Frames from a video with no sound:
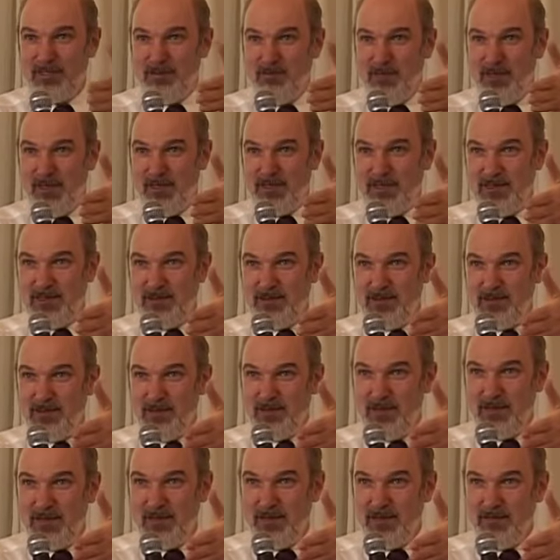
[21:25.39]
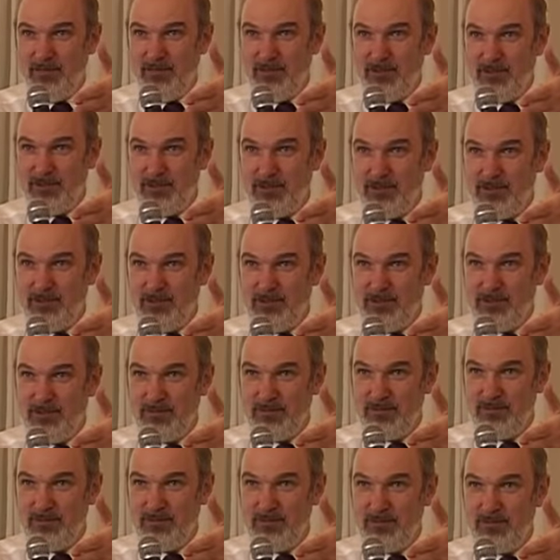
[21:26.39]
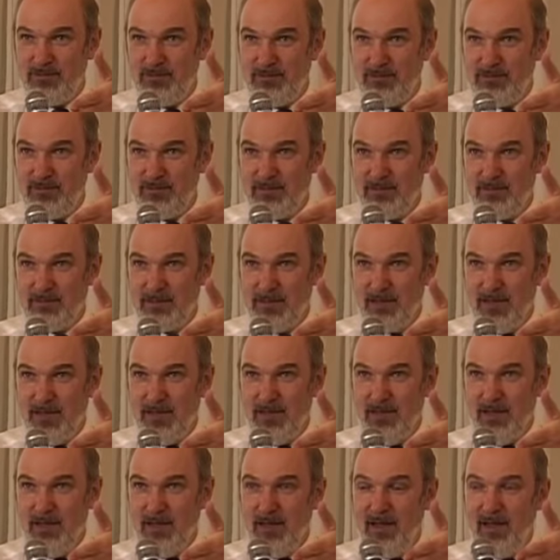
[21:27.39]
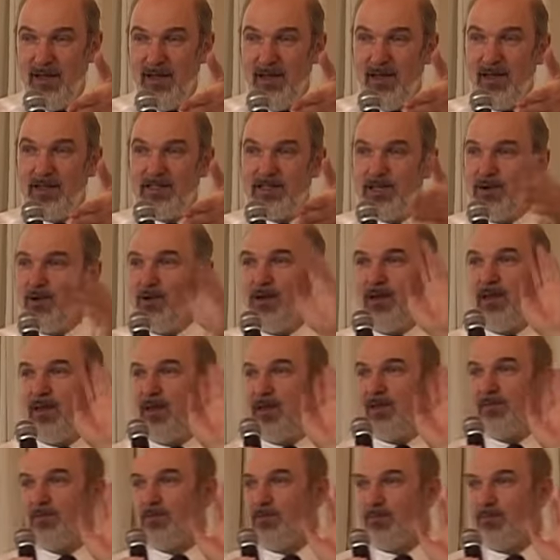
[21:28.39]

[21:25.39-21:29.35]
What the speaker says: he went into the middle of persecution. Yeah? So,